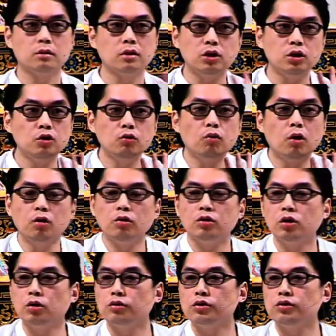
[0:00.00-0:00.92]
You
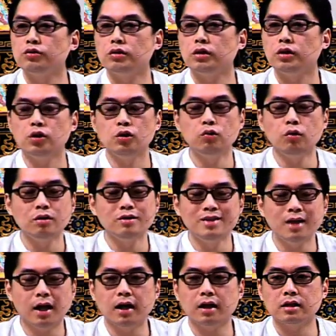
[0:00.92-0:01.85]
will
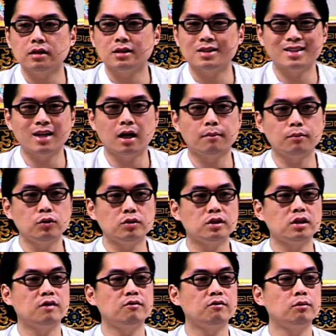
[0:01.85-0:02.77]
not stop
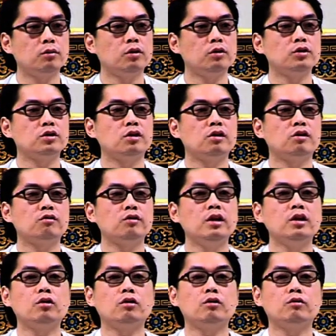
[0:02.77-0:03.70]
yourself from going to the
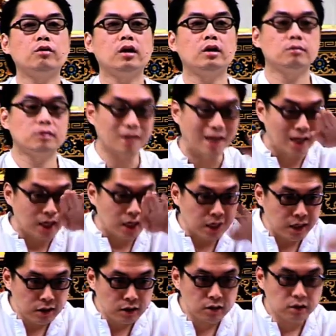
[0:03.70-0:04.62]
3 lower realms
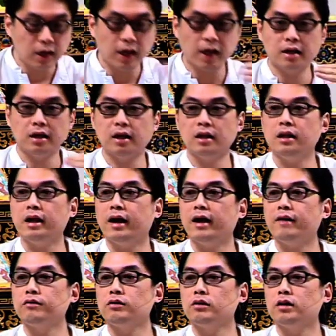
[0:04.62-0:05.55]
here and in the
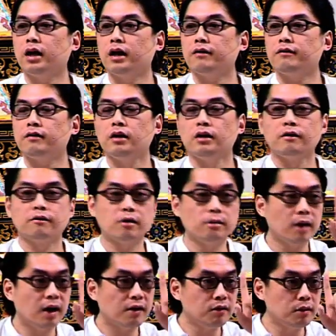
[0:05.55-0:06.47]
afterlife
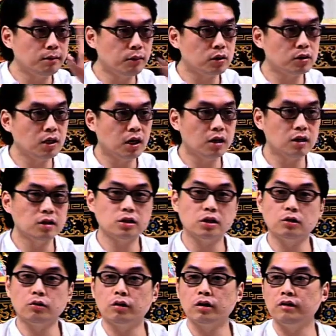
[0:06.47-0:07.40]
from having book knowledge
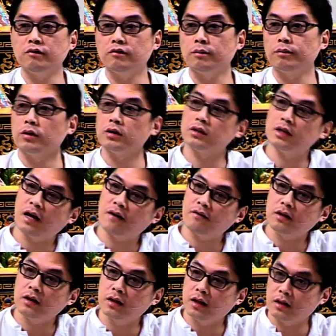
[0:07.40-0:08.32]
and quoting from books and
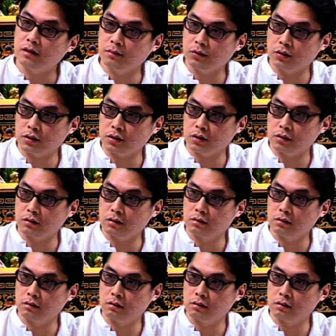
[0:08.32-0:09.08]
having a lot of books.